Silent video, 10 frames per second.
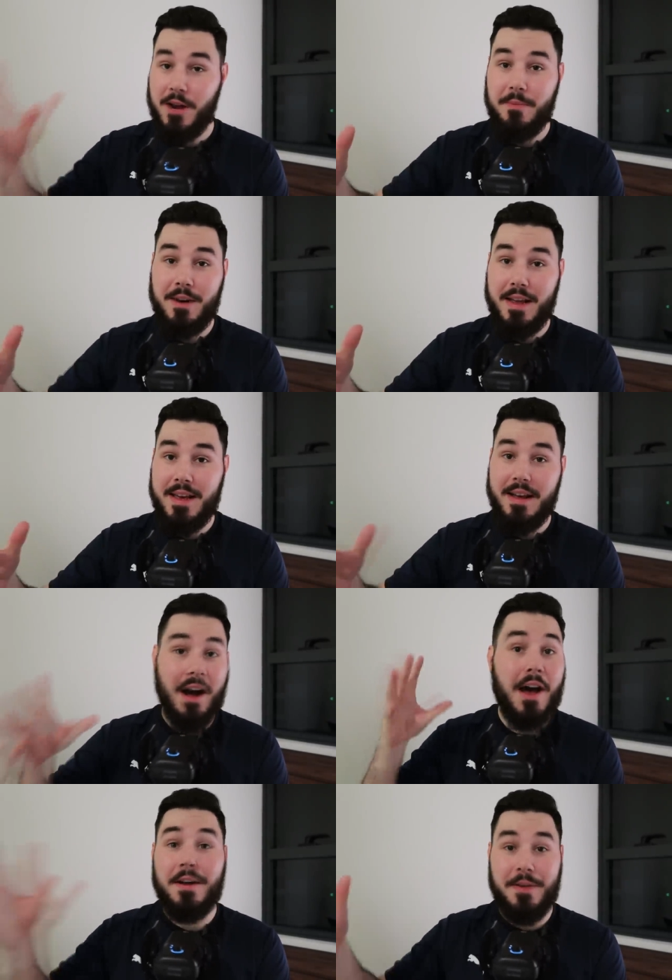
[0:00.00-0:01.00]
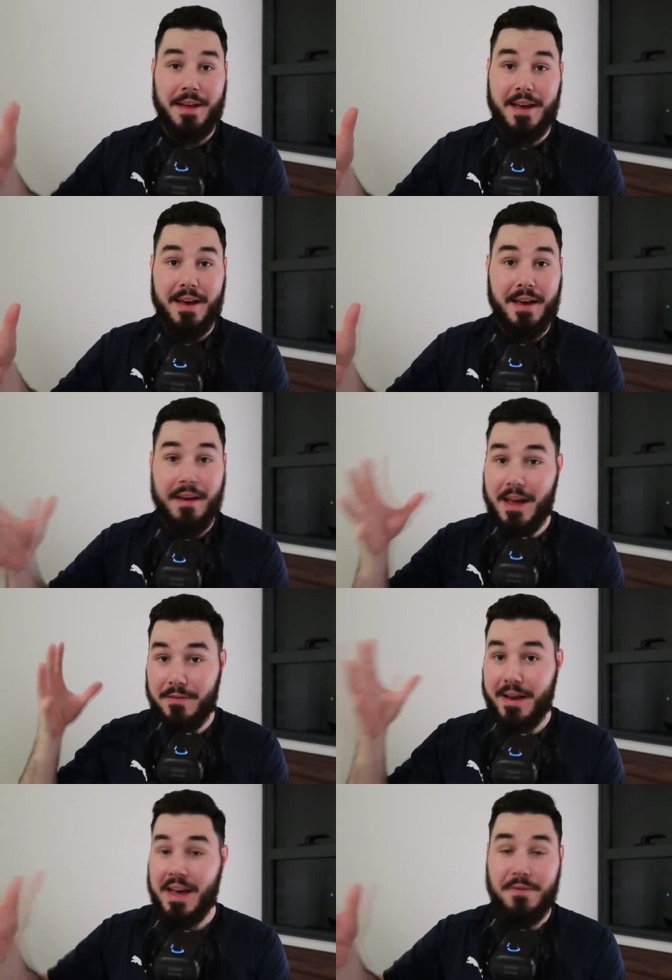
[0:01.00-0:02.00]
Premier League, I don't care.
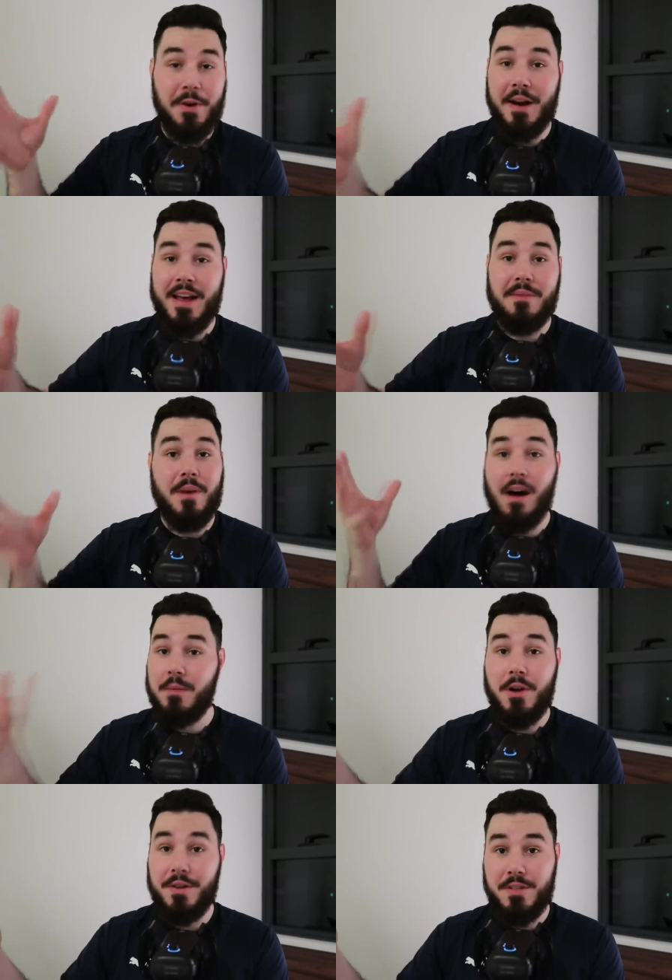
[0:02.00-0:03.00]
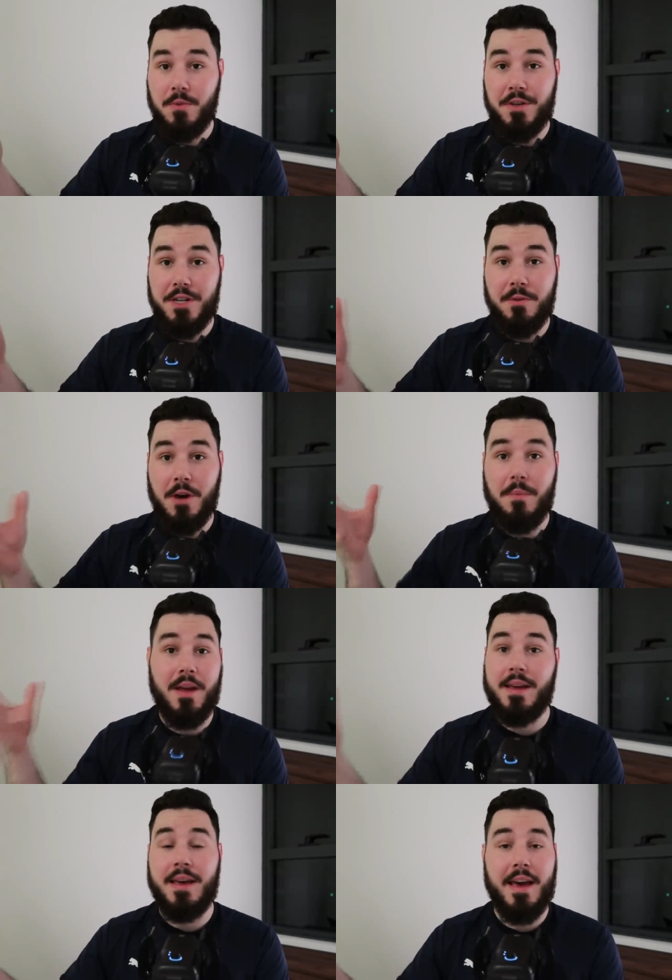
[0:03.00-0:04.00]
If I have it on an app, I'm going to watch it while
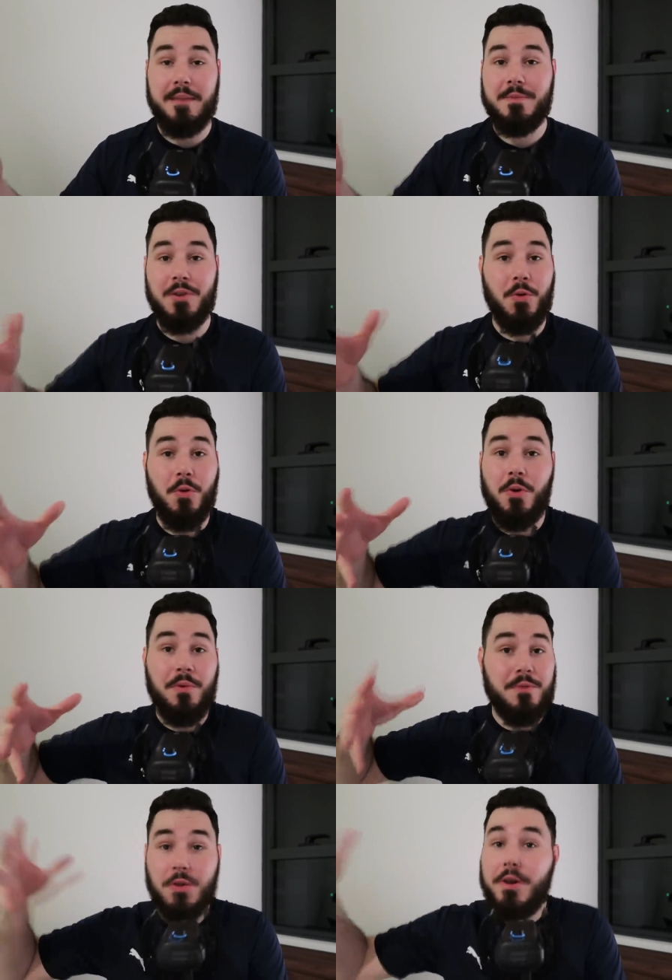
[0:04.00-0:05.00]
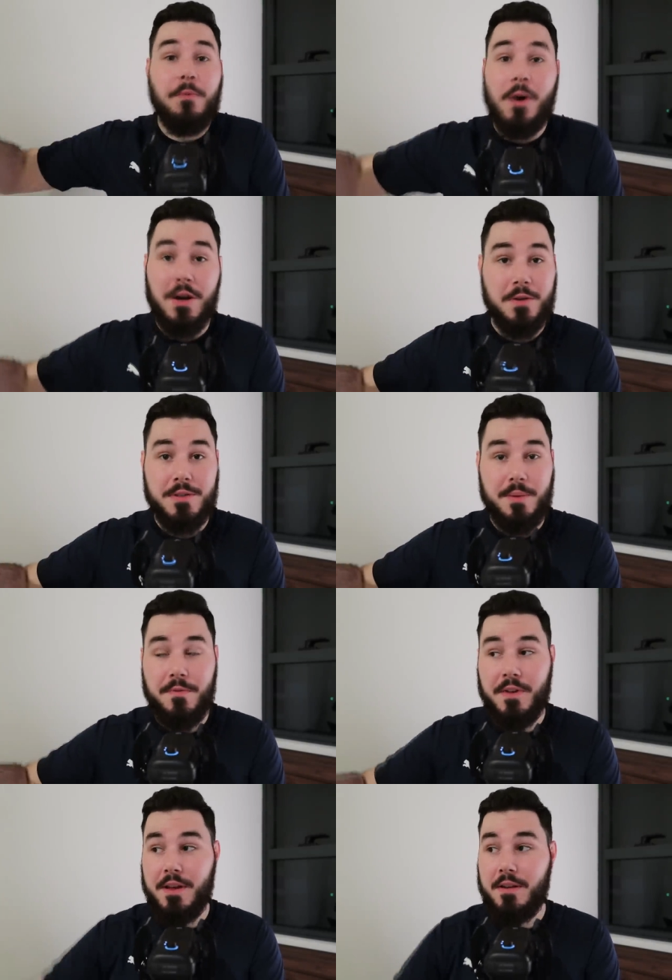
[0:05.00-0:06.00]
playing games or doing work or
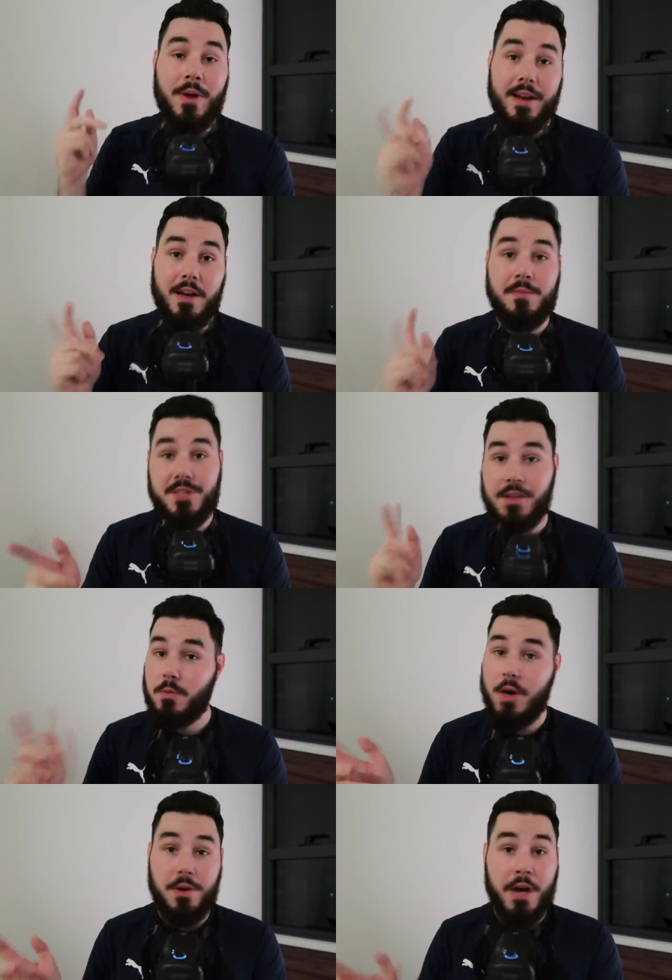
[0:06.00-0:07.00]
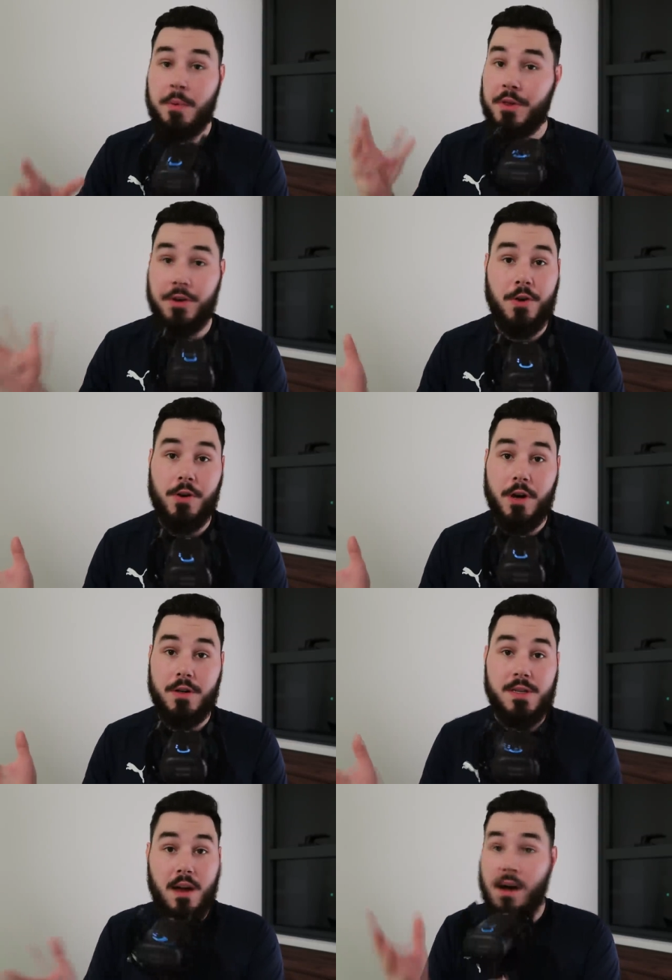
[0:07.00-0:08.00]
something. And when it comes to the World Cup or the
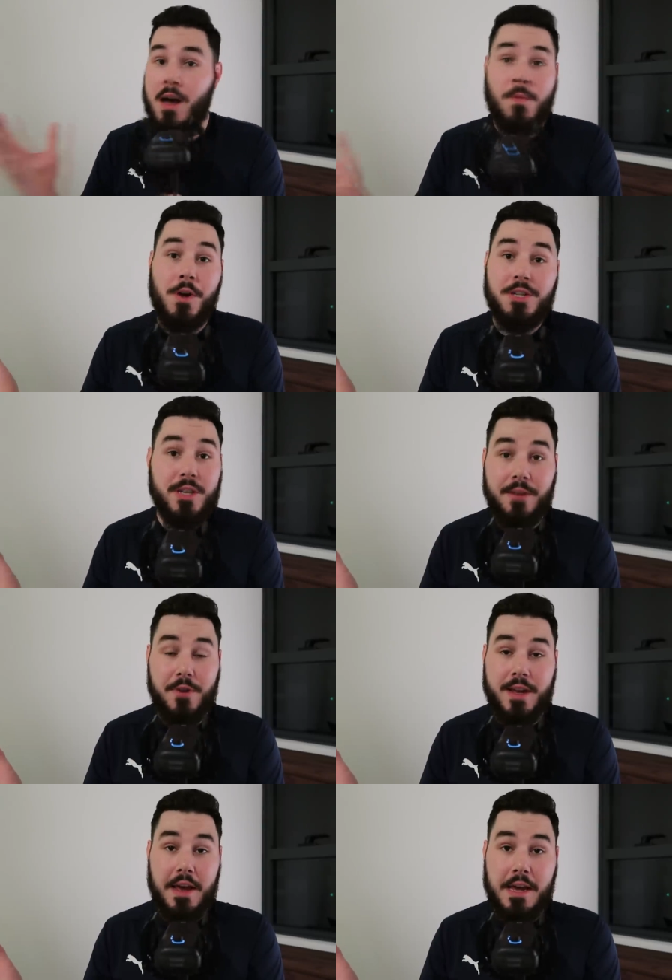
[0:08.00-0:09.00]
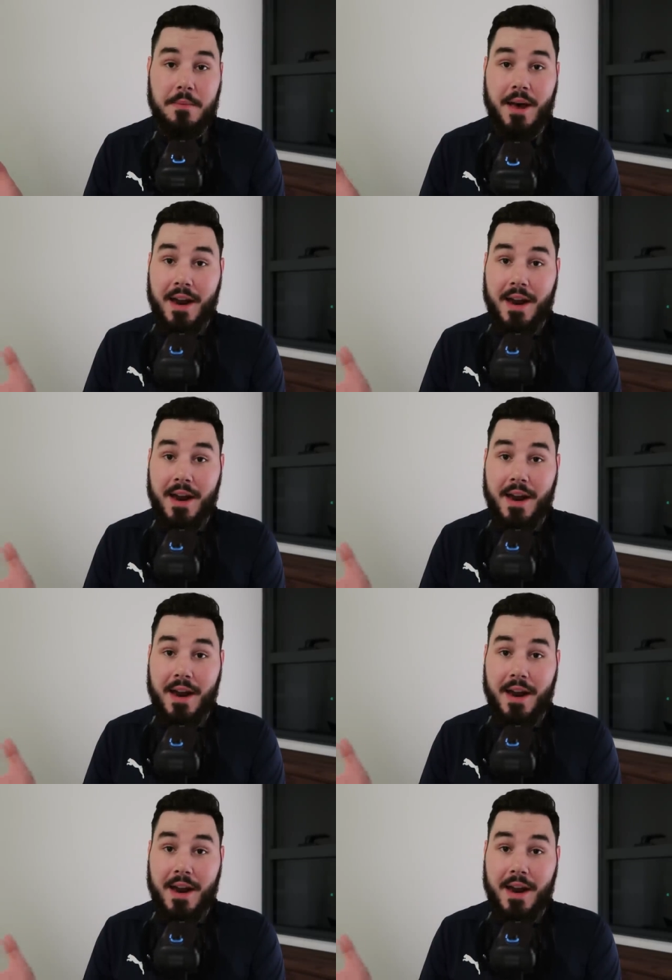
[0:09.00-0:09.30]
Euros, I'm watching every game.